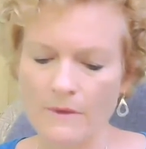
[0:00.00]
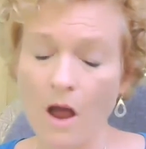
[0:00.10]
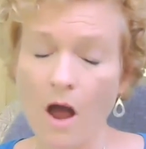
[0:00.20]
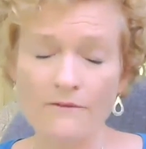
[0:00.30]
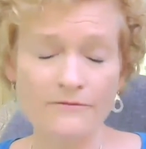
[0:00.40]

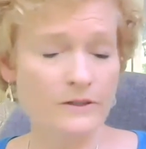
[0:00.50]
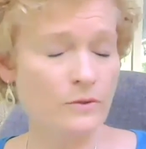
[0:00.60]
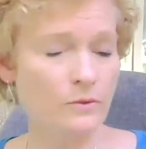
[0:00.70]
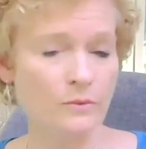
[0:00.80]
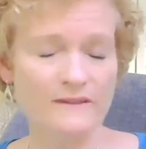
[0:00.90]
often
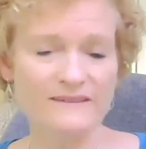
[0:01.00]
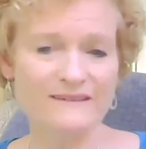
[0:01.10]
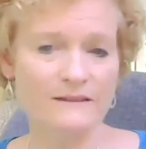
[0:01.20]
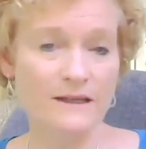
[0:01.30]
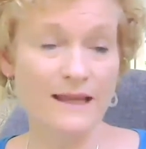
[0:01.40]
who
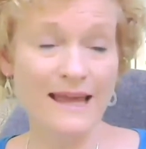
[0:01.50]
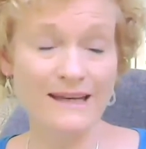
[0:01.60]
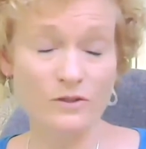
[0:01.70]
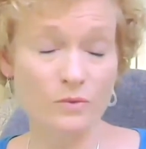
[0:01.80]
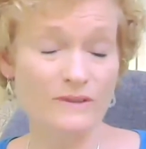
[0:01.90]
isn't
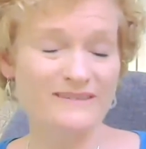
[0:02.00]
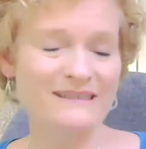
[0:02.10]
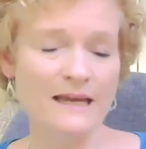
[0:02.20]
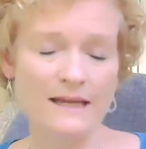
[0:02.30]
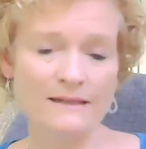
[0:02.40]
and who is
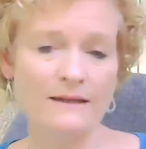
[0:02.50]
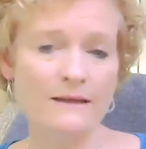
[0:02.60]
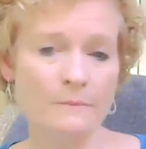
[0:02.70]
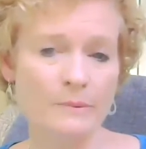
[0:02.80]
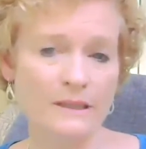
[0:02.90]
not an
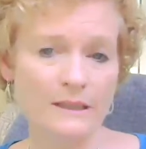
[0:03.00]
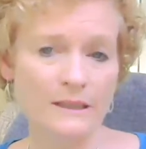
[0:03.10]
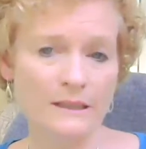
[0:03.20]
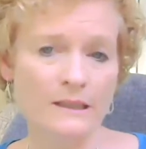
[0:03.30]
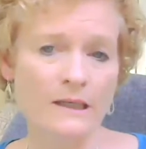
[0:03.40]
AP.